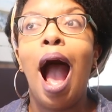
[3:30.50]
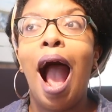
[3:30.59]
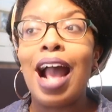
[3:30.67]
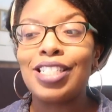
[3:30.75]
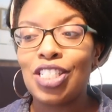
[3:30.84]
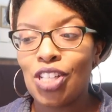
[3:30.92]

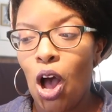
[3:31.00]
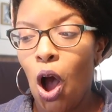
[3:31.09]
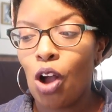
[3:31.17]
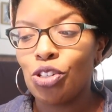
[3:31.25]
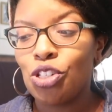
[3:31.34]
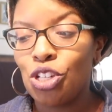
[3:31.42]
I
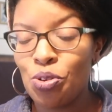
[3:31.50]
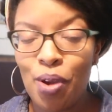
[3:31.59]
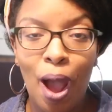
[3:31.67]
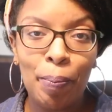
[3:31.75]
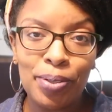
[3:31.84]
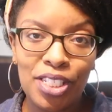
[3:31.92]
saw 2
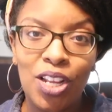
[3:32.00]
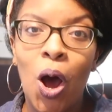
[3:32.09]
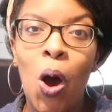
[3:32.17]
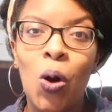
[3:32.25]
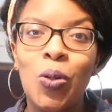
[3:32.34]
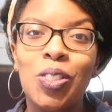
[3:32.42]

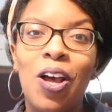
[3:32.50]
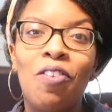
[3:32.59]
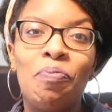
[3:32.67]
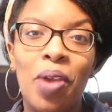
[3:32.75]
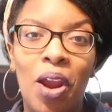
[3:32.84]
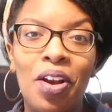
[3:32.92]
episodes
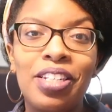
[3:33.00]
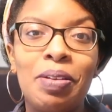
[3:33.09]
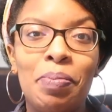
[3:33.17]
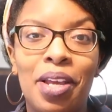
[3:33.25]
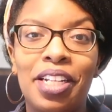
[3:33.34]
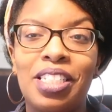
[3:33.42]
of Married
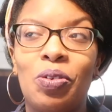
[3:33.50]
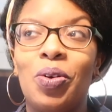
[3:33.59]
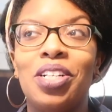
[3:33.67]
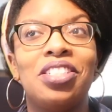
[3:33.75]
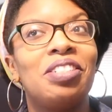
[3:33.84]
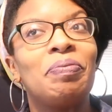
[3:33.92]
to Medicine,
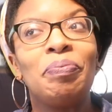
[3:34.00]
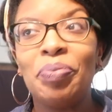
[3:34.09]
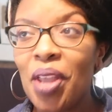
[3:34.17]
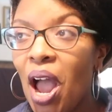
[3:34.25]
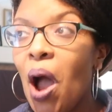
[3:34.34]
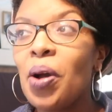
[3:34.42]
which
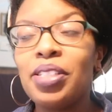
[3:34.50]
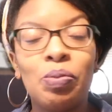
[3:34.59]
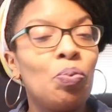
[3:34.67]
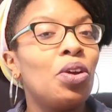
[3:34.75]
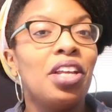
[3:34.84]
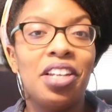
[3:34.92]
was
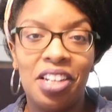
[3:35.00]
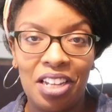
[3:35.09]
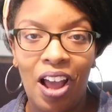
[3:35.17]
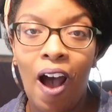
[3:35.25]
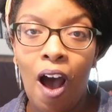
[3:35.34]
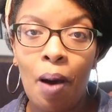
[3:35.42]
pretty
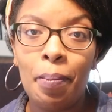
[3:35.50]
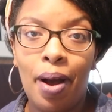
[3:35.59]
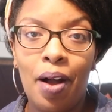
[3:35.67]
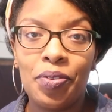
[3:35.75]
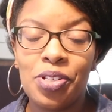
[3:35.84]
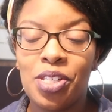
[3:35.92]
good all
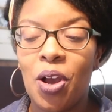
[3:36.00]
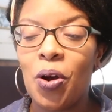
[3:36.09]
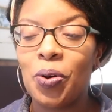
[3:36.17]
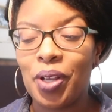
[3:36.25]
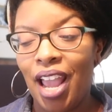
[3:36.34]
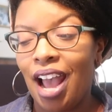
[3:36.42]
month.
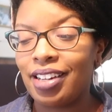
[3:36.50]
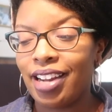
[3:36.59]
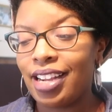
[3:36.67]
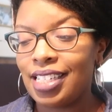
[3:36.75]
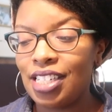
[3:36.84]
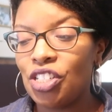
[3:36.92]
So yeah,
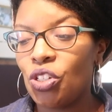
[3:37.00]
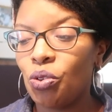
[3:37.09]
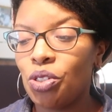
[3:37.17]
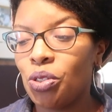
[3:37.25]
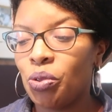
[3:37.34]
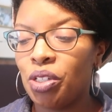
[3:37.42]
and I didn't do
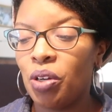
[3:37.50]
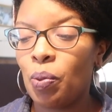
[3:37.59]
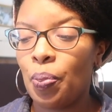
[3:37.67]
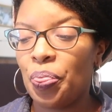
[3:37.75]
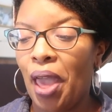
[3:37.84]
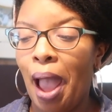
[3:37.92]
too good
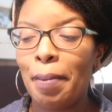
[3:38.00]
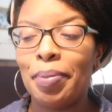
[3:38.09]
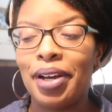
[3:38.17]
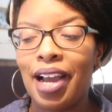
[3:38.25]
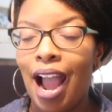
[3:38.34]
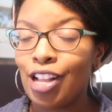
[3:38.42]
with that,
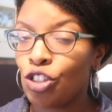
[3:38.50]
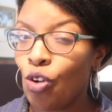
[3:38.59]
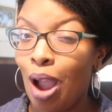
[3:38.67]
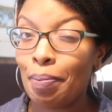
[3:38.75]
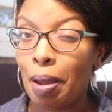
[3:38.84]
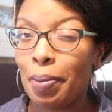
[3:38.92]
but I
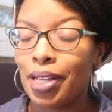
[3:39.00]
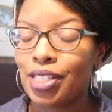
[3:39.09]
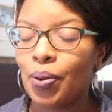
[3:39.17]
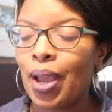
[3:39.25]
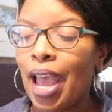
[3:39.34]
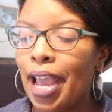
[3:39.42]
tried my
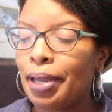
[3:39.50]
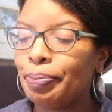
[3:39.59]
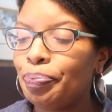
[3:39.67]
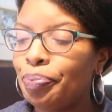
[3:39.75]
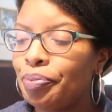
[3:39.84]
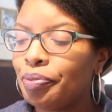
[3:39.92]
best,
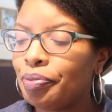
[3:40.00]
okay?